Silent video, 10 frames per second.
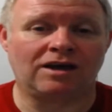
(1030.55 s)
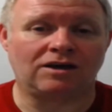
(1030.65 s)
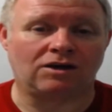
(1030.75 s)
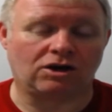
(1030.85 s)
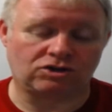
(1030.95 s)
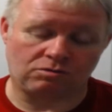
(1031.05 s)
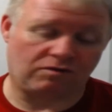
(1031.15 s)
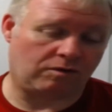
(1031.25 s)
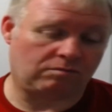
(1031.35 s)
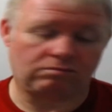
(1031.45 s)
You know, some of
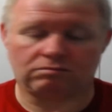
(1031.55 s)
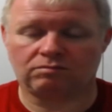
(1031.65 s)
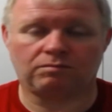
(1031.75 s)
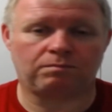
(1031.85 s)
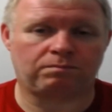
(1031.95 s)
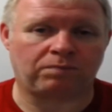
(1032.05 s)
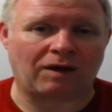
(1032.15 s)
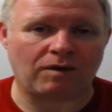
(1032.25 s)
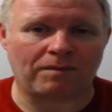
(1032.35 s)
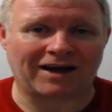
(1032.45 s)
them plough
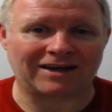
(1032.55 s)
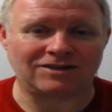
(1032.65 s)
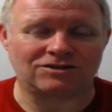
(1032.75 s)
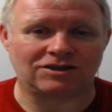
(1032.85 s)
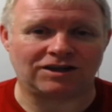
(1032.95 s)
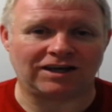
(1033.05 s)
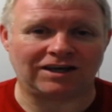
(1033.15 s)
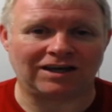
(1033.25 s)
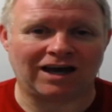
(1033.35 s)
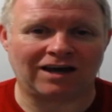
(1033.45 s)
it back into
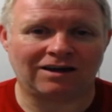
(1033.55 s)
the